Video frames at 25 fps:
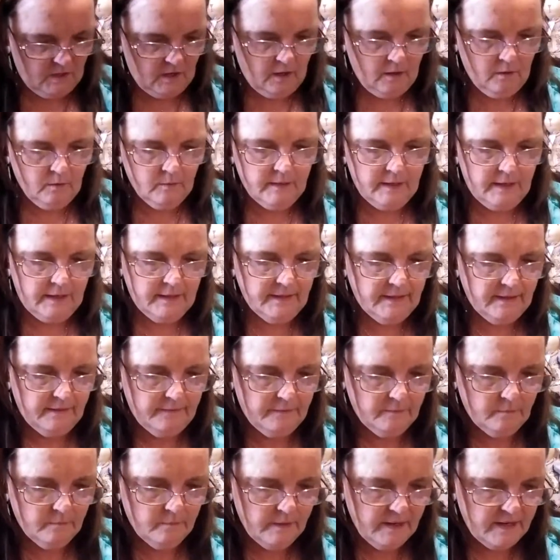Okay, now
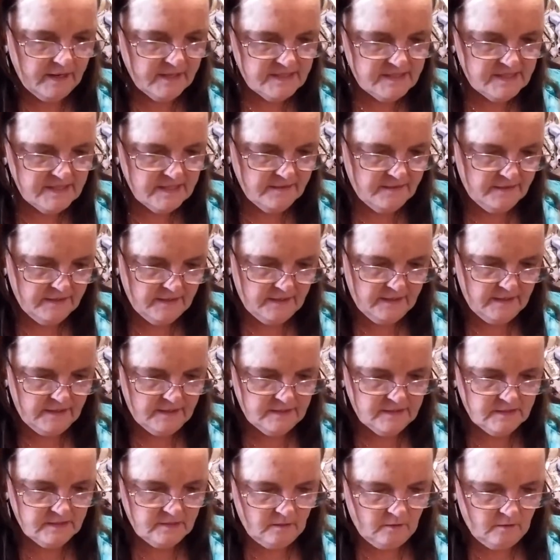the rest of
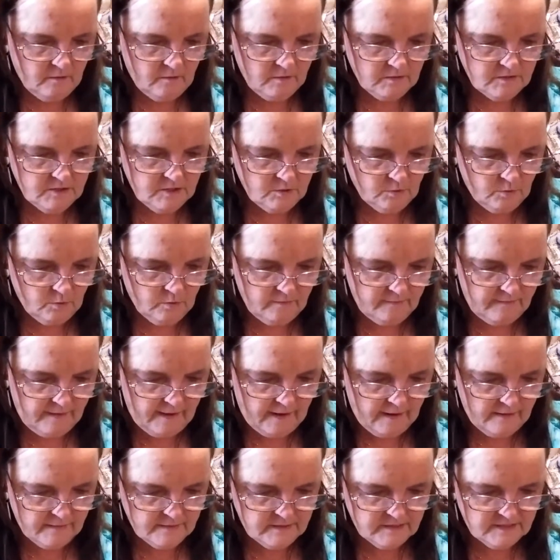these are sort
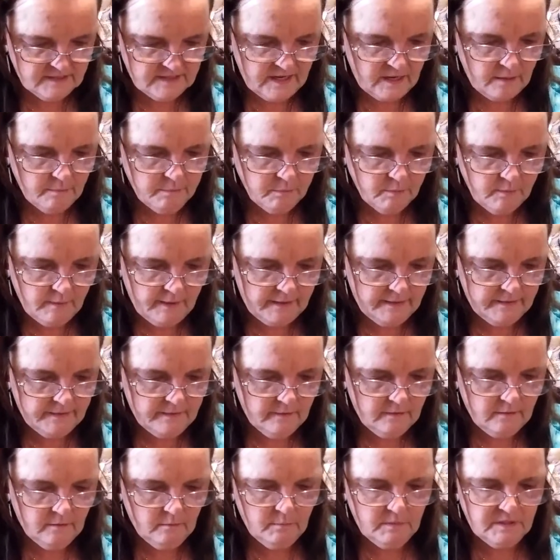I
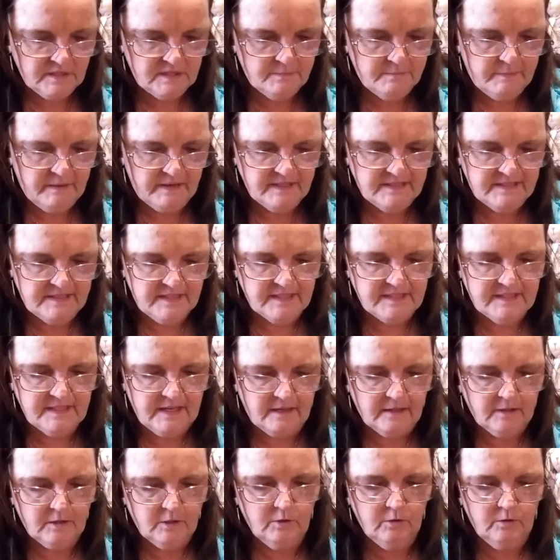separated them as best as I
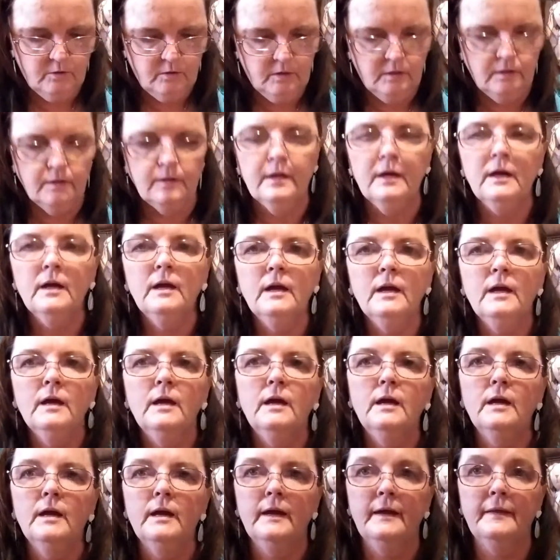could
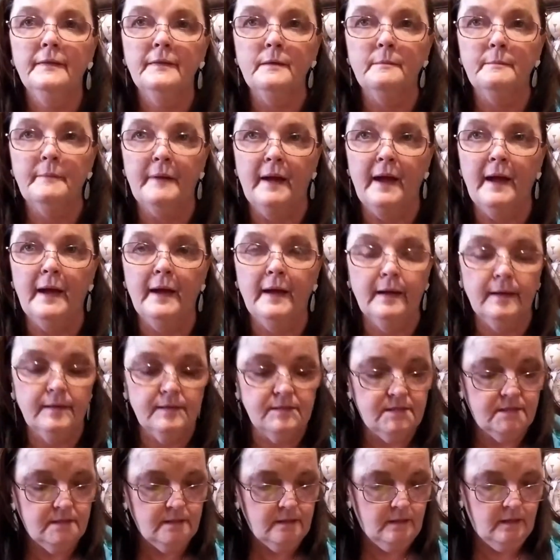in the
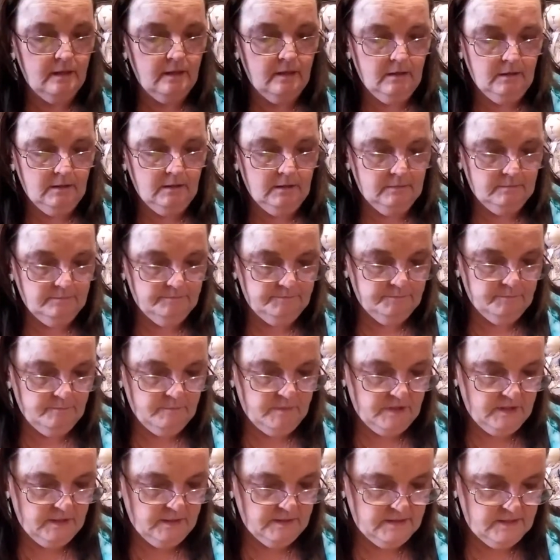bags, um,
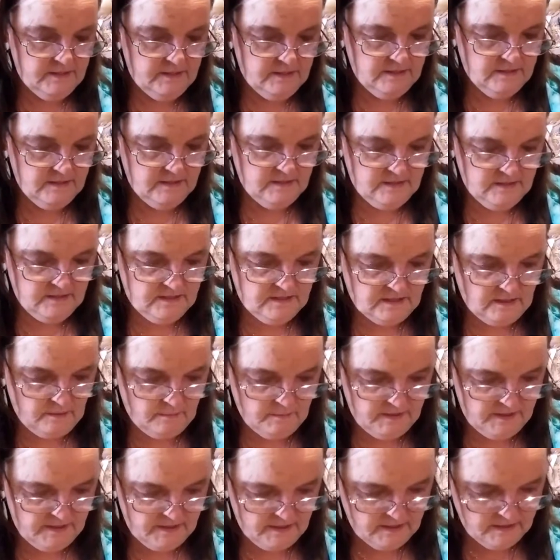but some
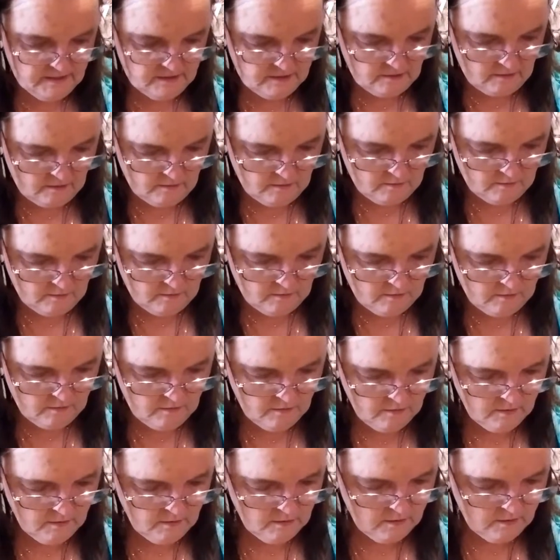of these are
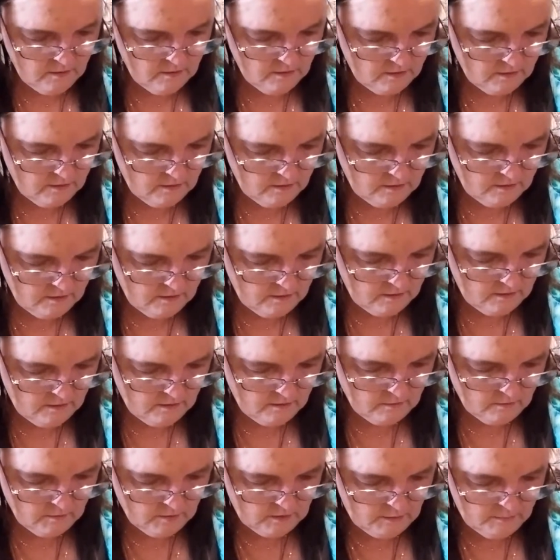
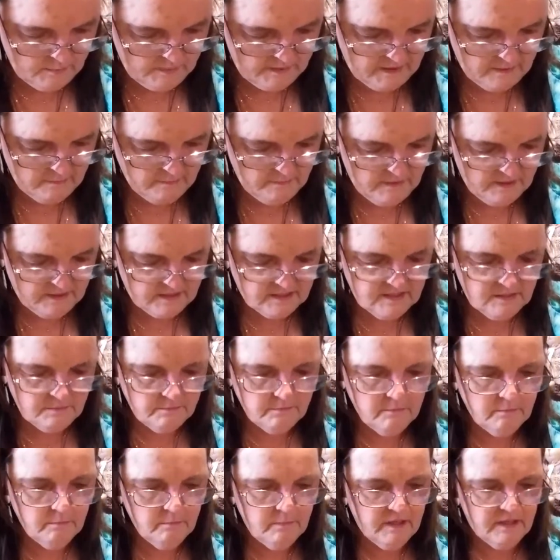going to be mixed,
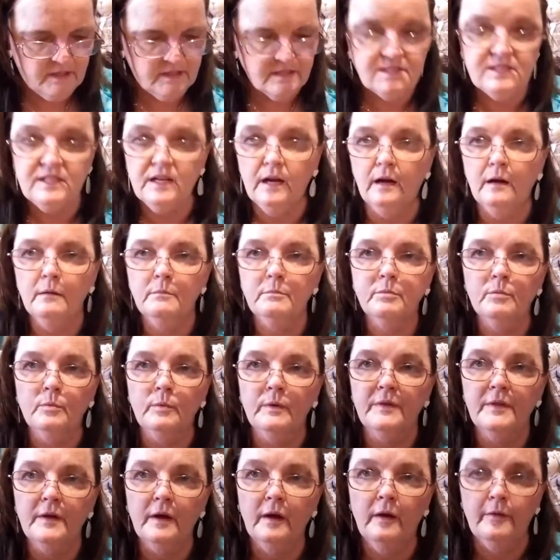mixed up
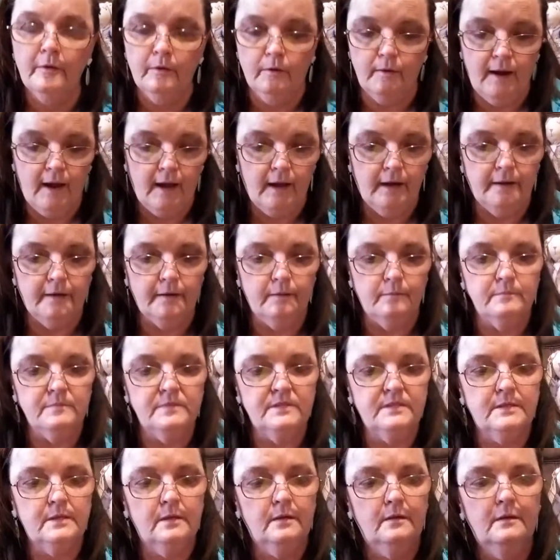with other
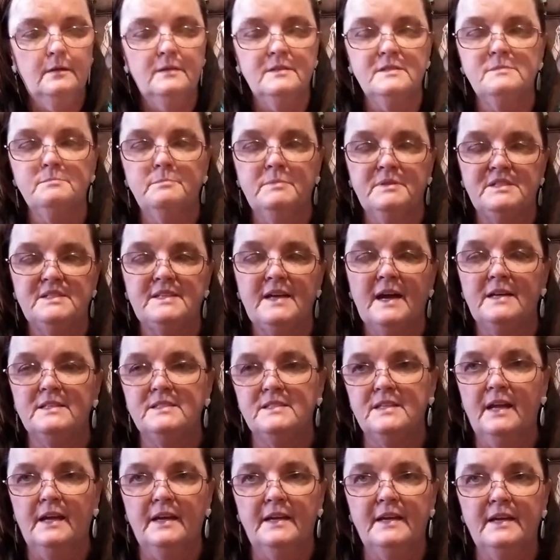items, and besides
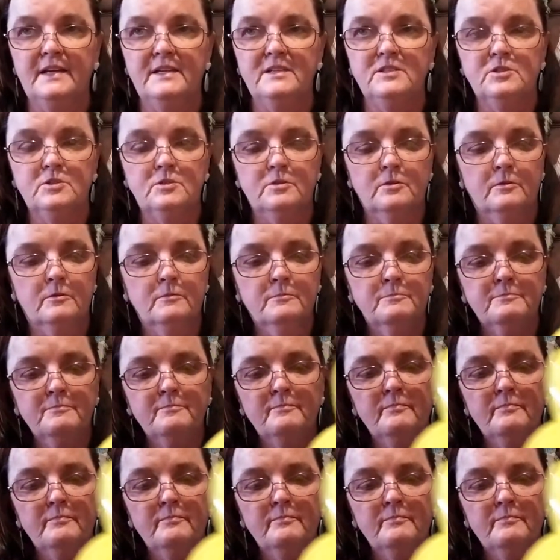like Easter.